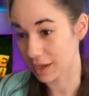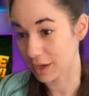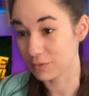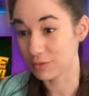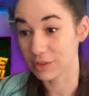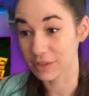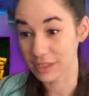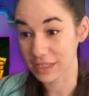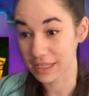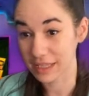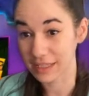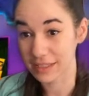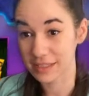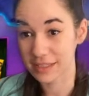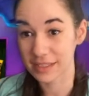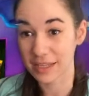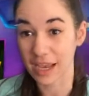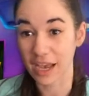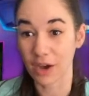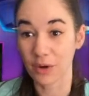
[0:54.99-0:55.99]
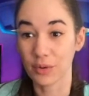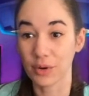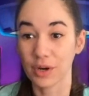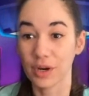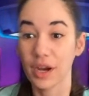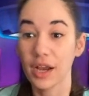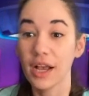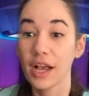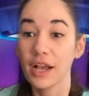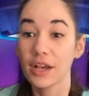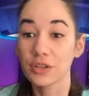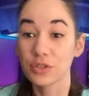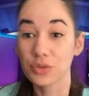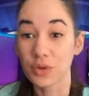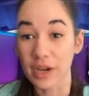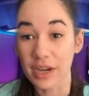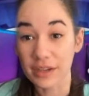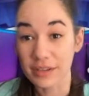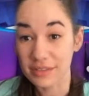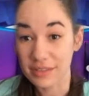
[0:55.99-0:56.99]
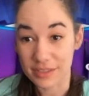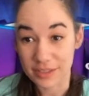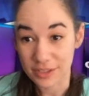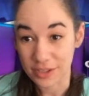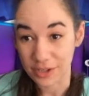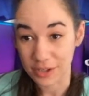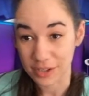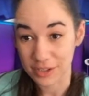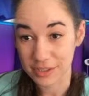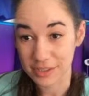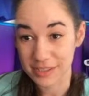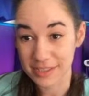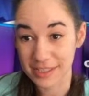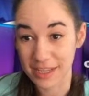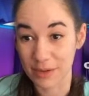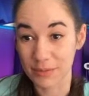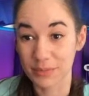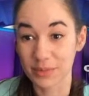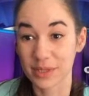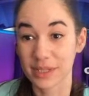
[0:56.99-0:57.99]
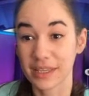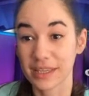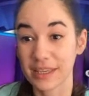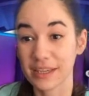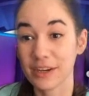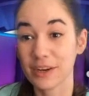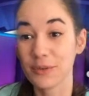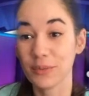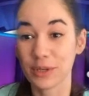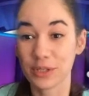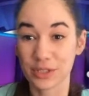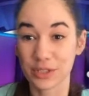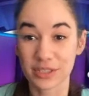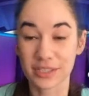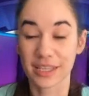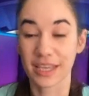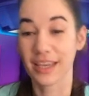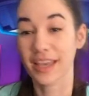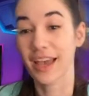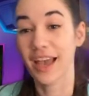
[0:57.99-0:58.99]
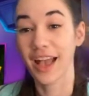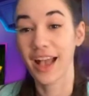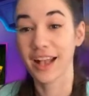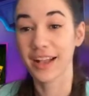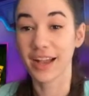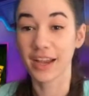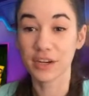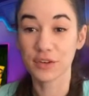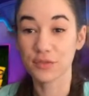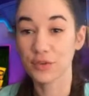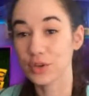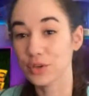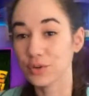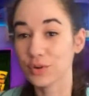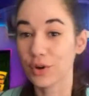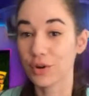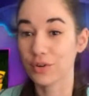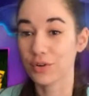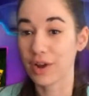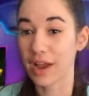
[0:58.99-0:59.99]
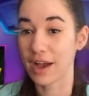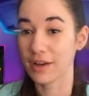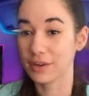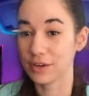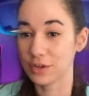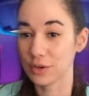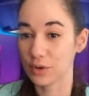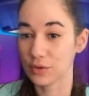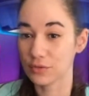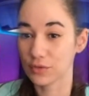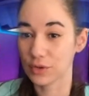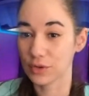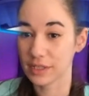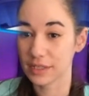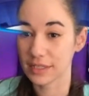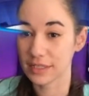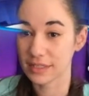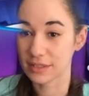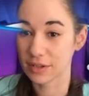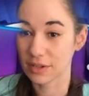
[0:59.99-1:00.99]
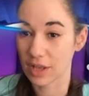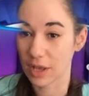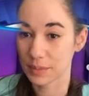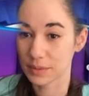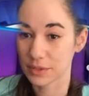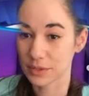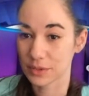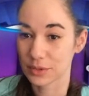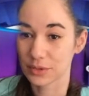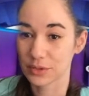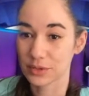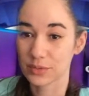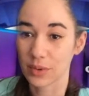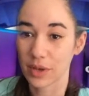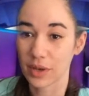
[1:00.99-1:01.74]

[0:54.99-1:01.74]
released our Trails and Turns template here, which is like kind of where you go around and you avoid these little obstacles while